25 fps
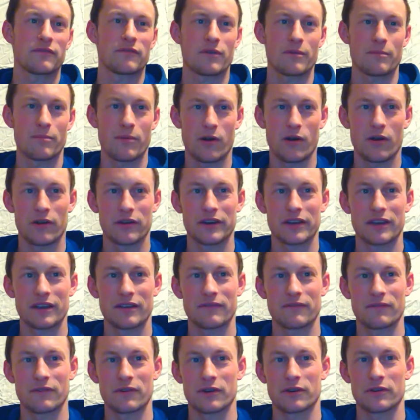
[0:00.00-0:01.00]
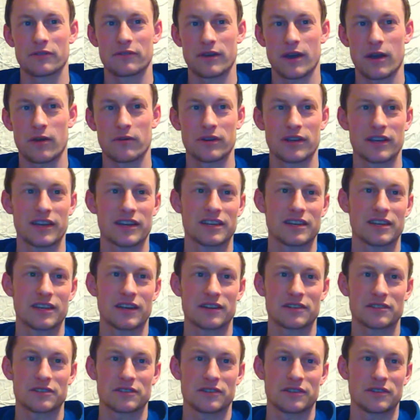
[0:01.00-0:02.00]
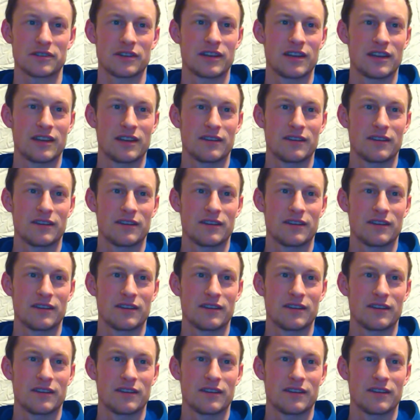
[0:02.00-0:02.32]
for bonding, for grounding conductor,